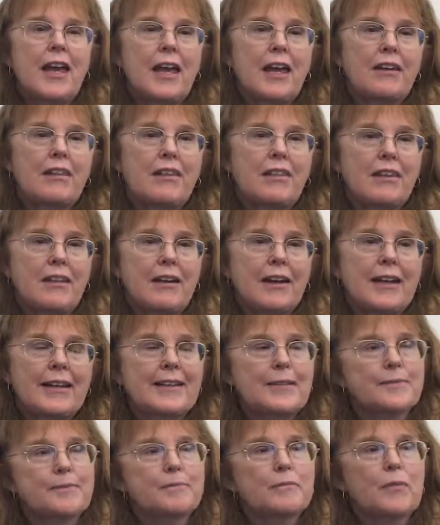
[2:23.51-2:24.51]
and thought,
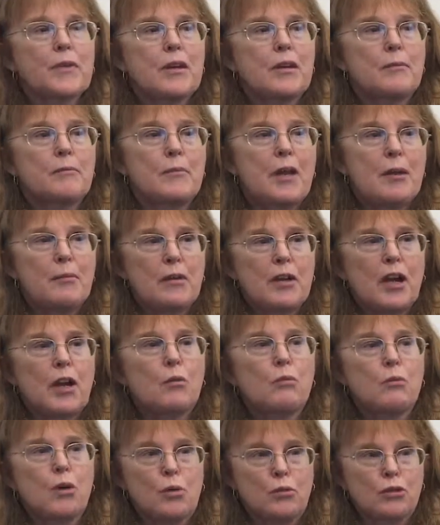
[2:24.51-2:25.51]
maybe I
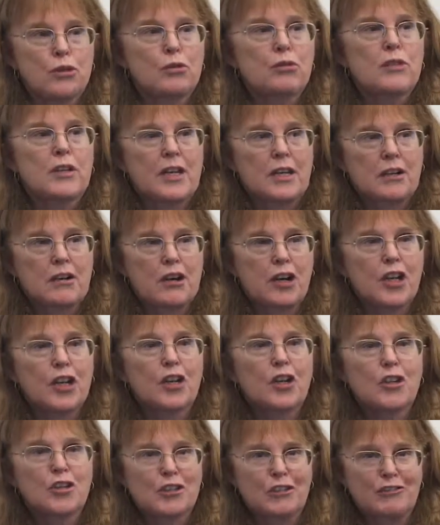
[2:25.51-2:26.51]
won't do that
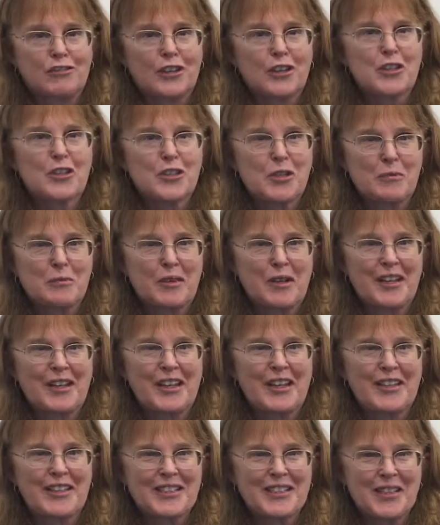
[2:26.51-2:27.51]
cardiology fellowship that I
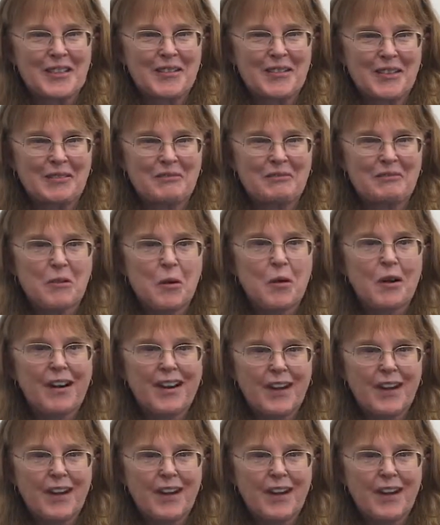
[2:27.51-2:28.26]
had signed up for.